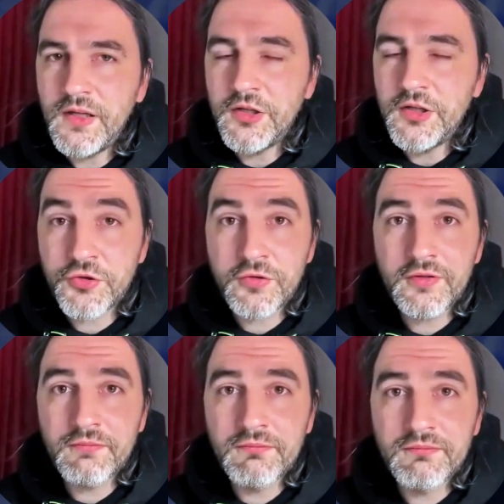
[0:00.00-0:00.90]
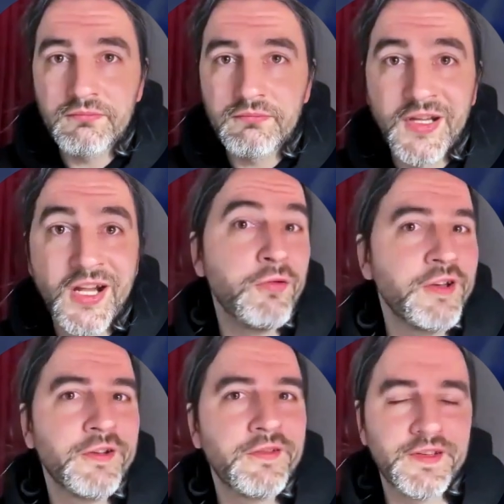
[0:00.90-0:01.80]
in short, no,
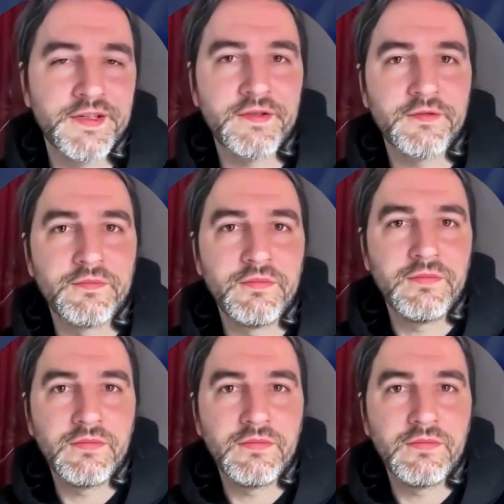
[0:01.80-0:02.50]
I don't think so.